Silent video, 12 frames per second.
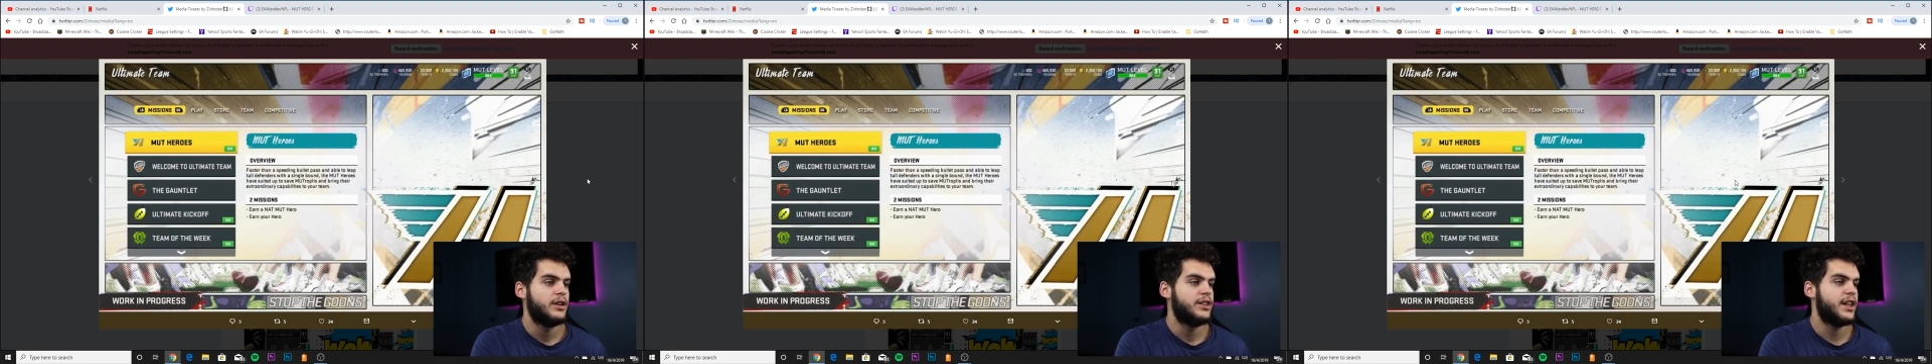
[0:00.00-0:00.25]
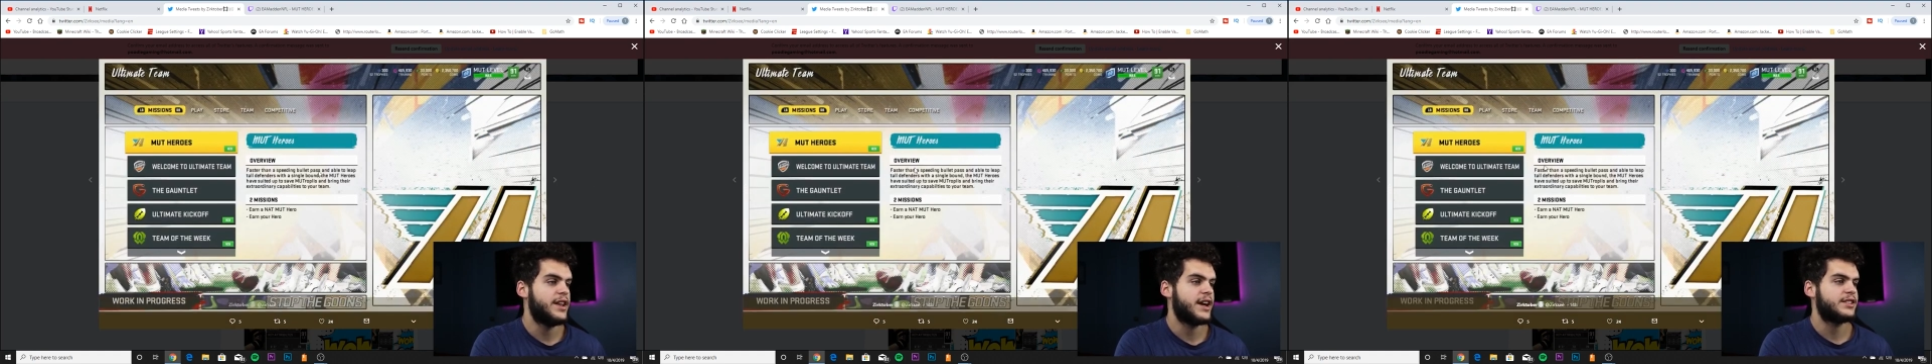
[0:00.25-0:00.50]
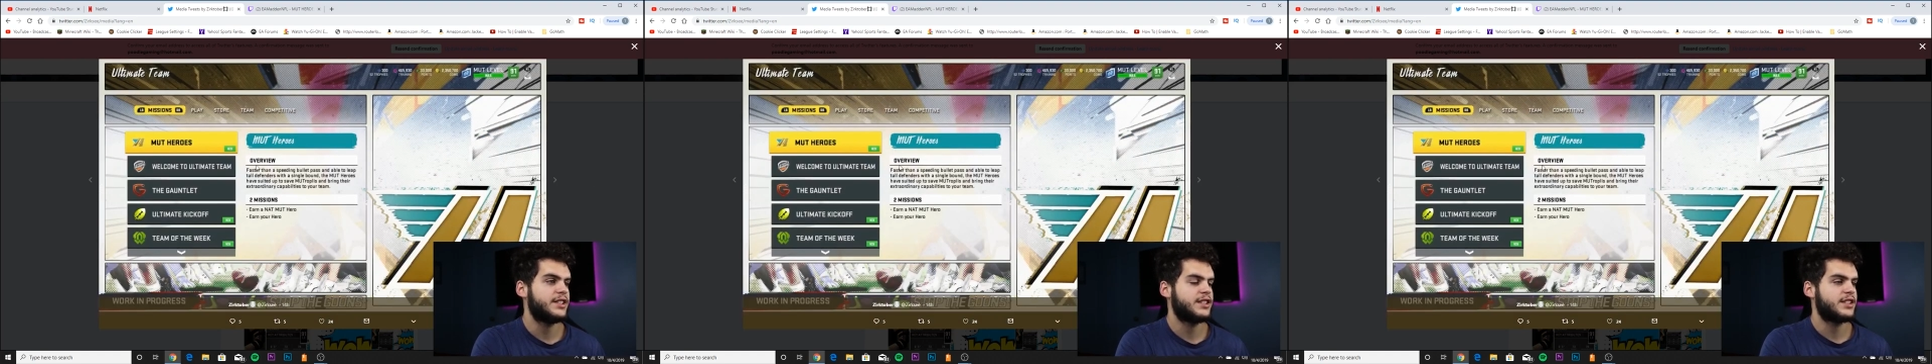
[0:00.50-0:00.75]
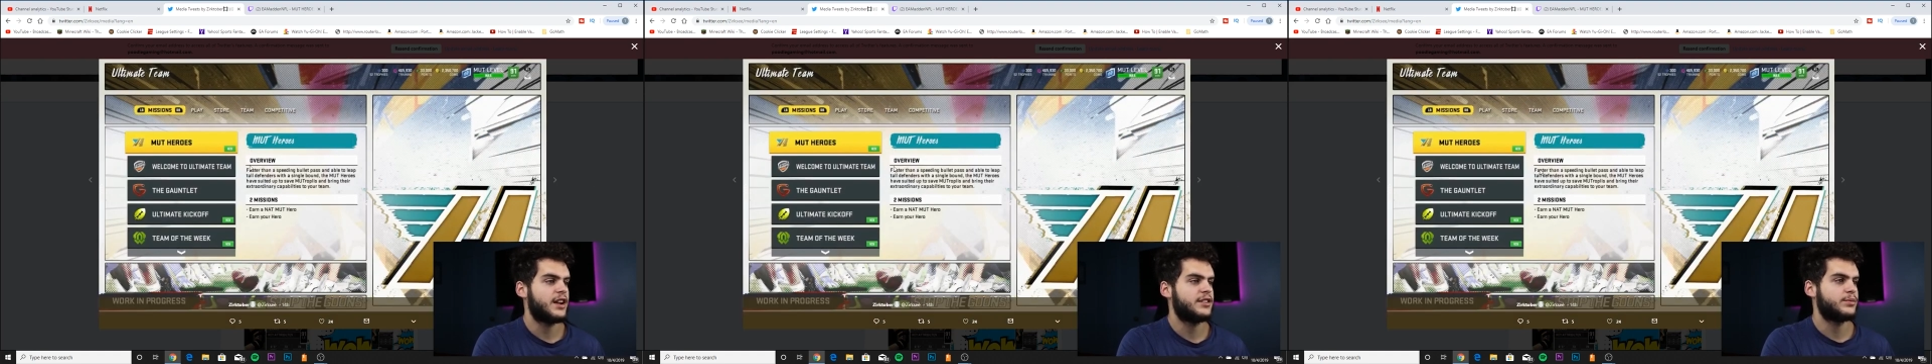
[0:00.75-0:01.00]
Then next, this is
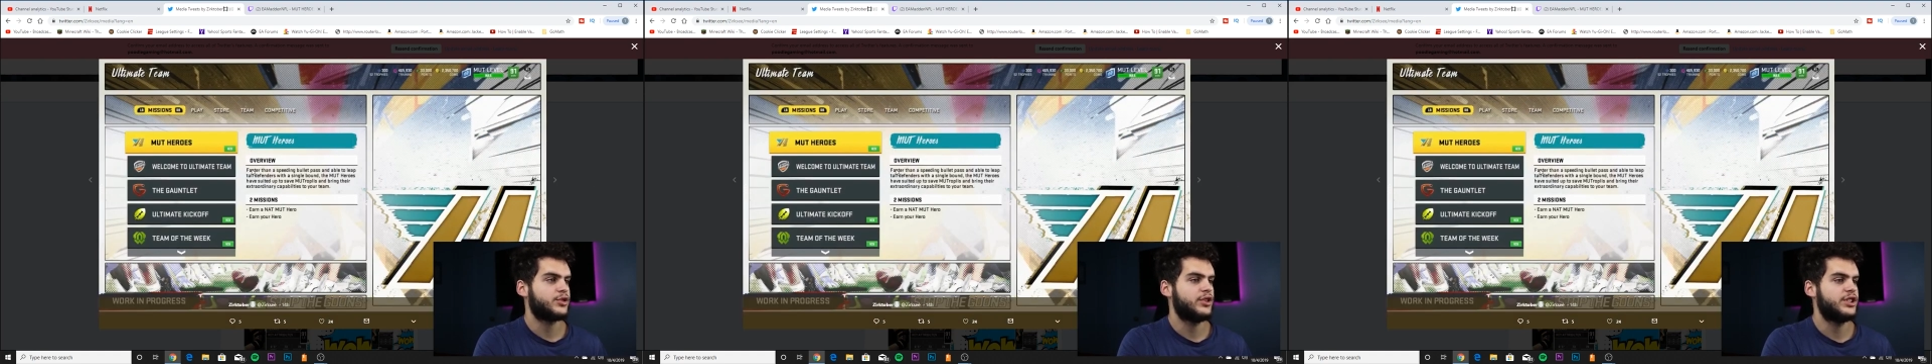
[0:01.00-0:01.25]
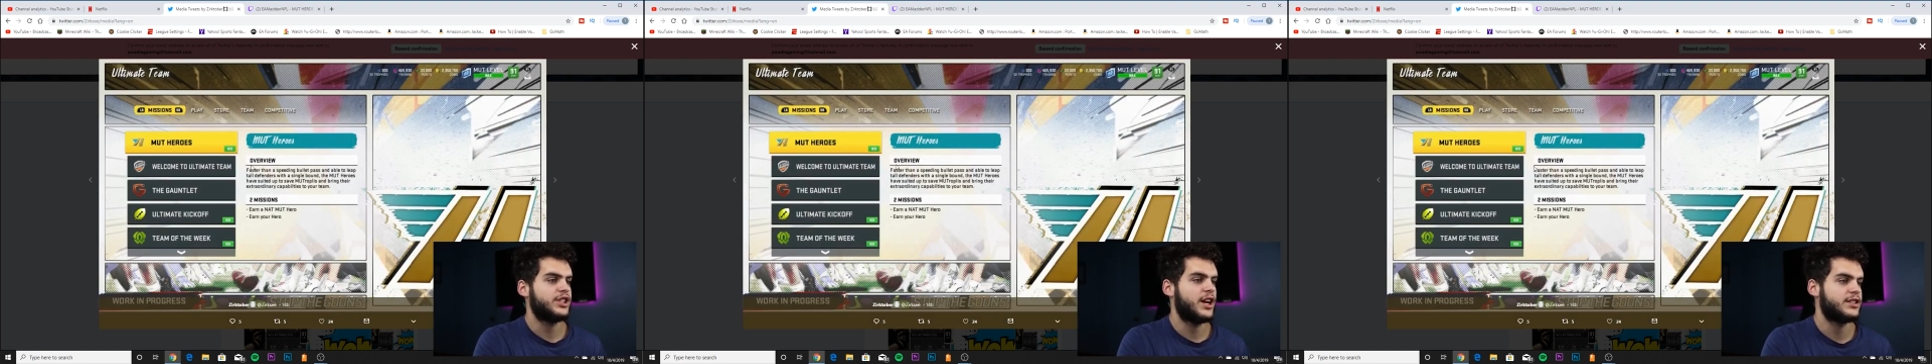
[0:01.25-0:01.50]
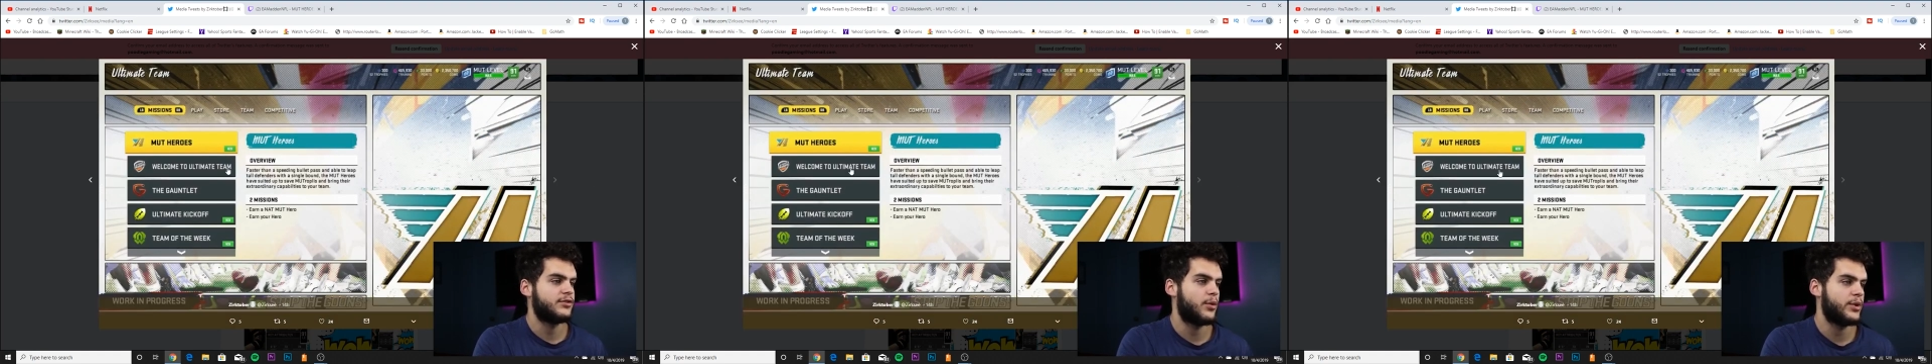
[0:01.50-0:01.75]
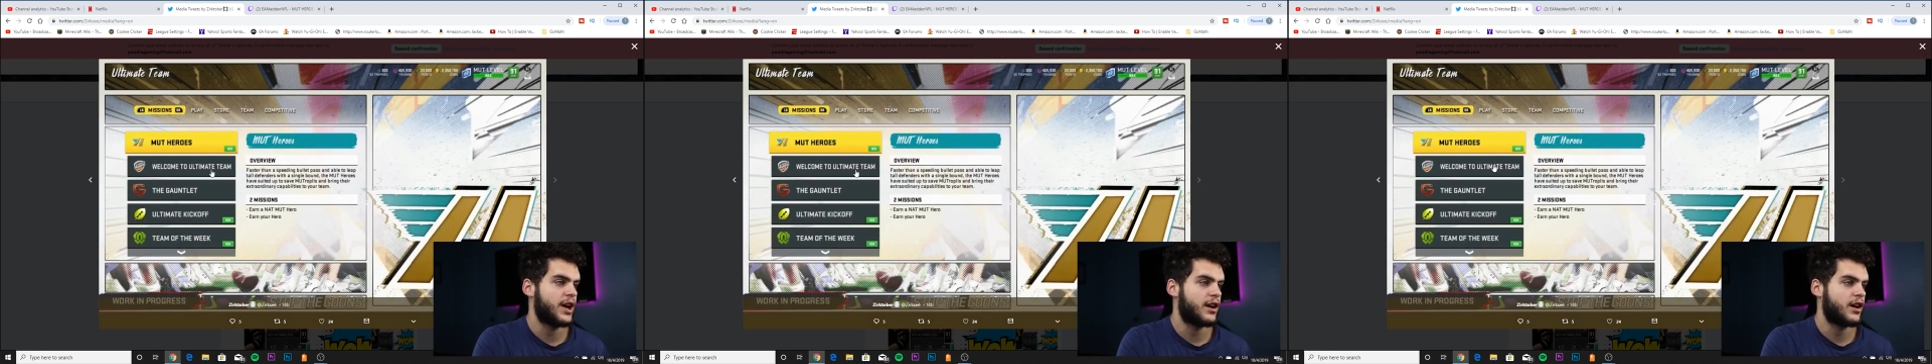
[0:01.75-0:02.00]
kind of some screenshots of what
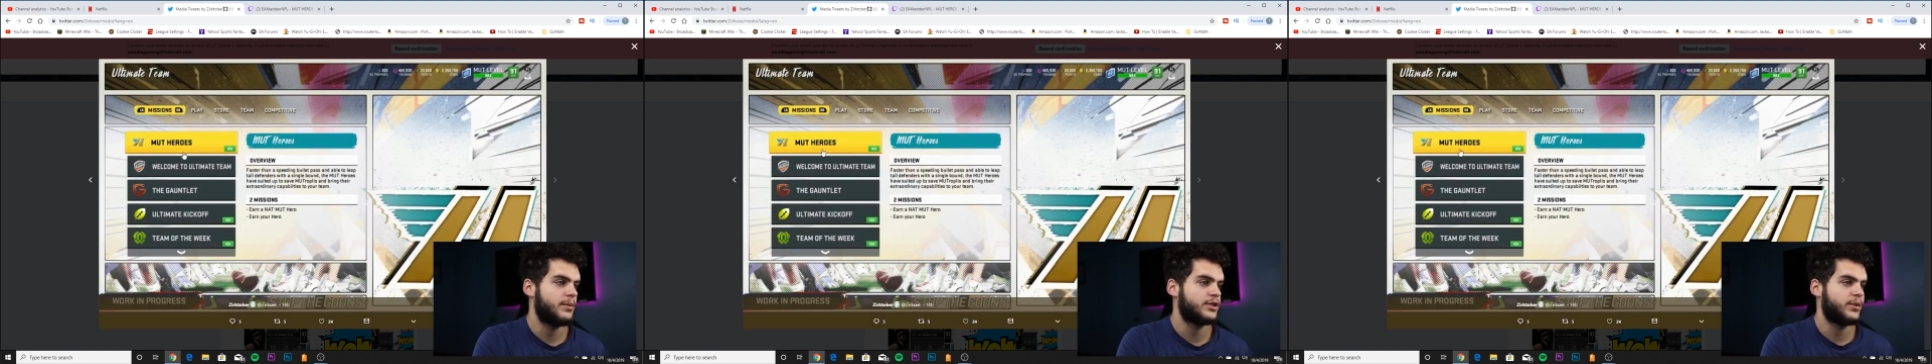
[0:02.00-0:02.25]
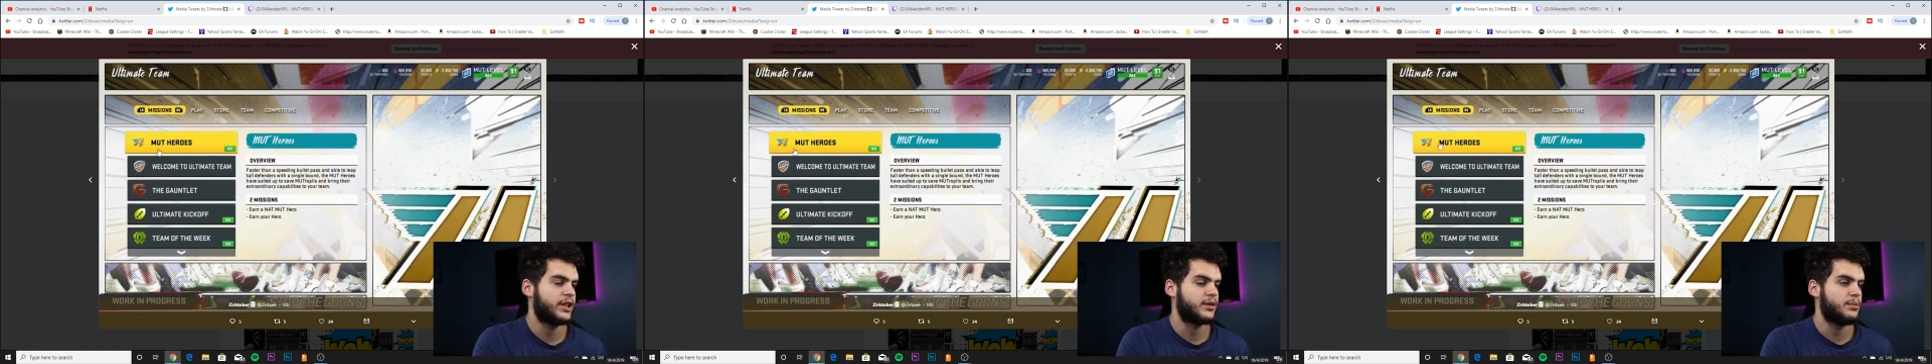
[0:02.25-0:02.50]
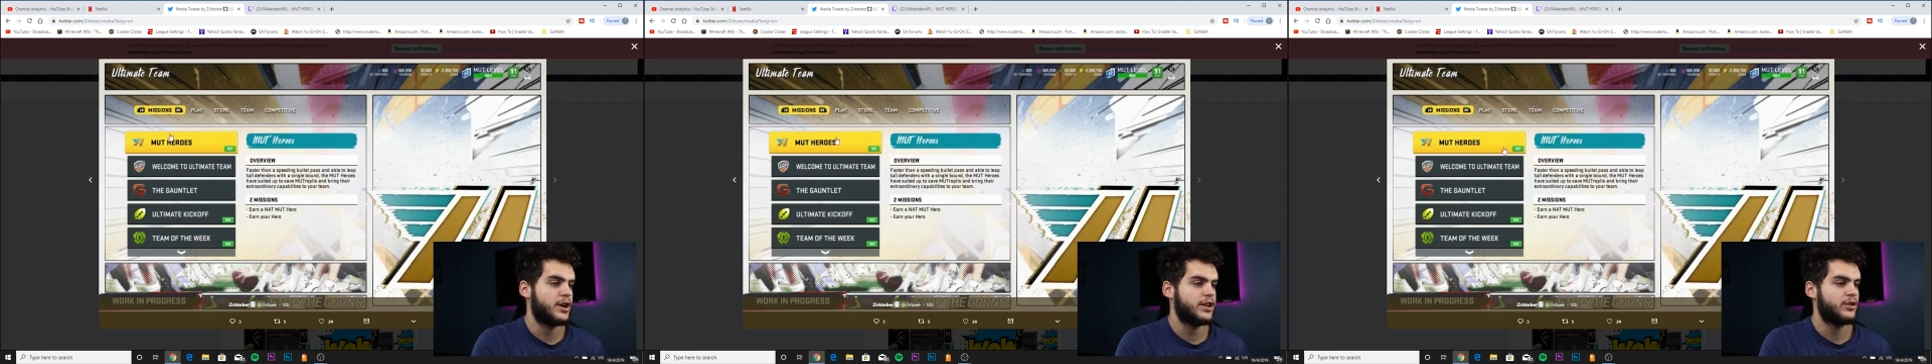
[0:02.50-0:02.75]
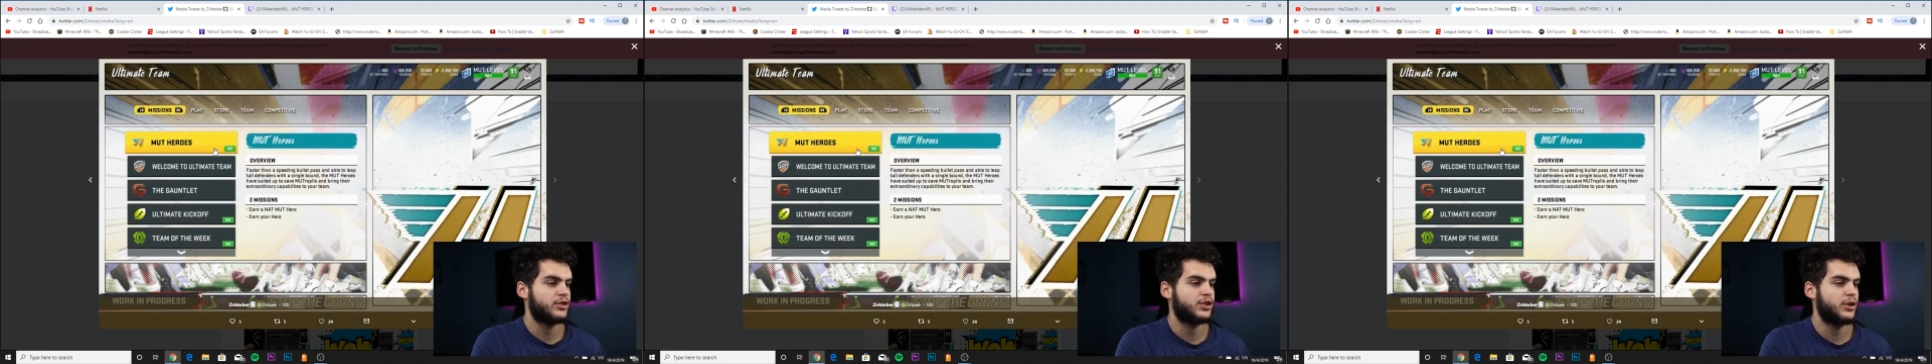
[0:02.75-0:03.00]
we got coming. So we got the MUT
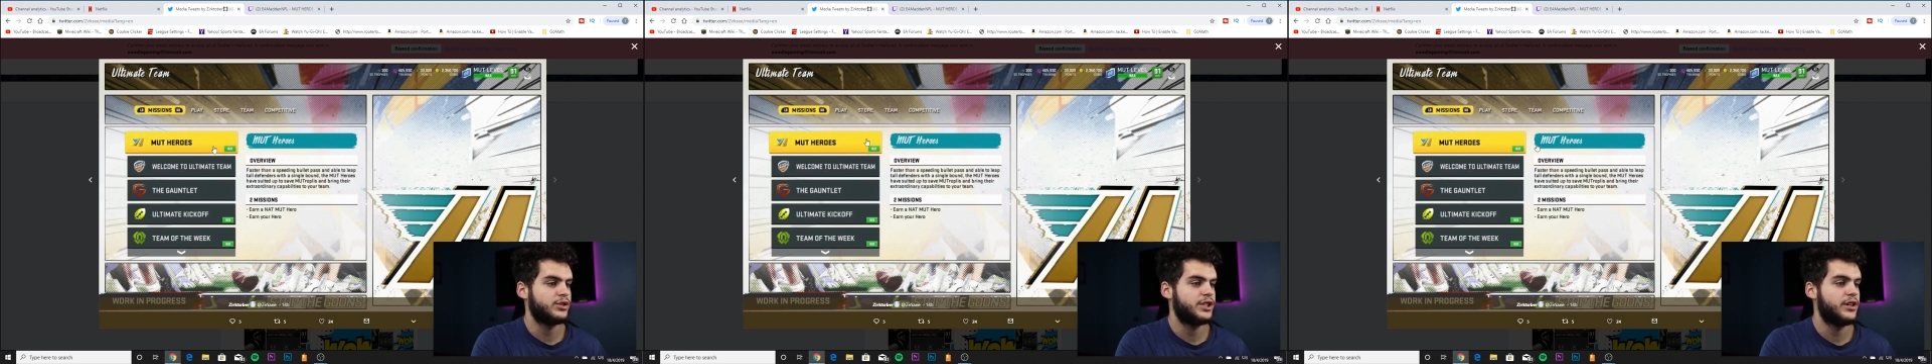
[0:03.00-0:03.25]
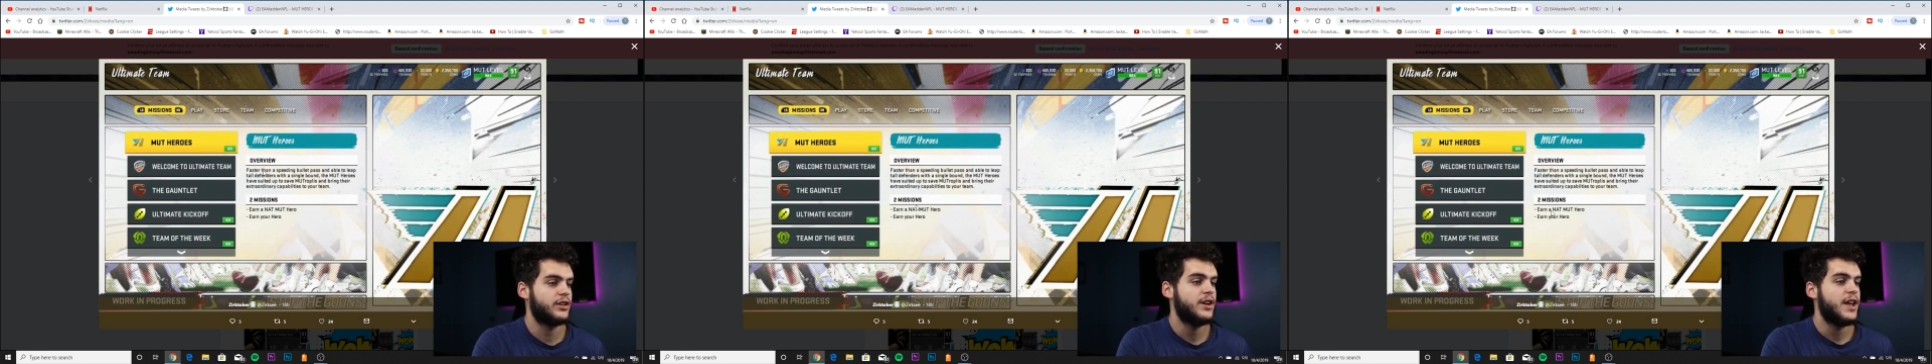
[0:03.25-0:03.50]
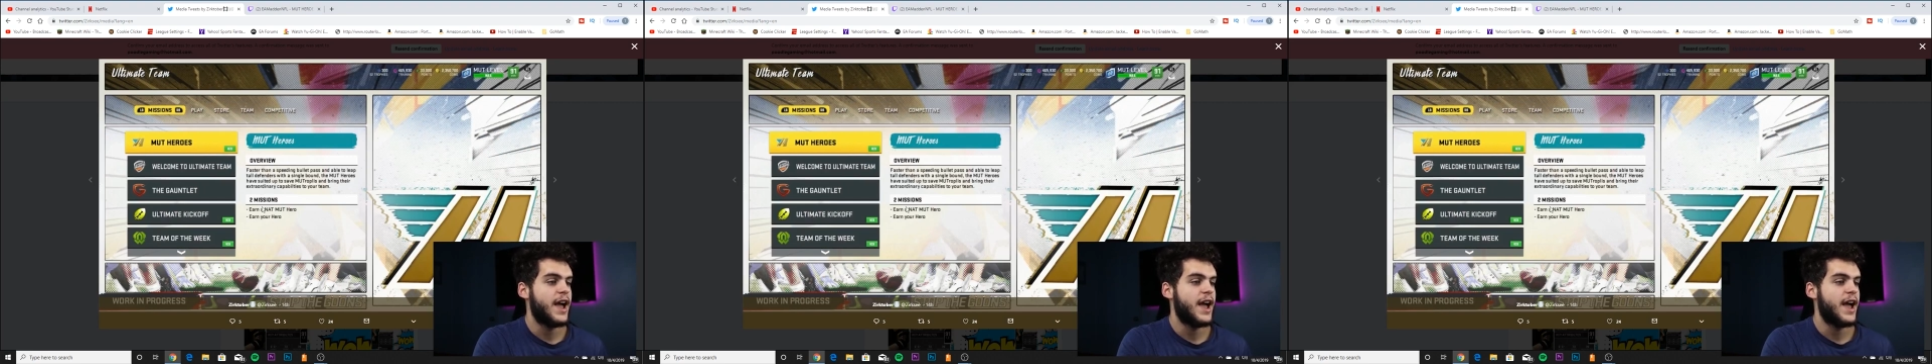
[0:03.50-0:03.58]
Hero solos here.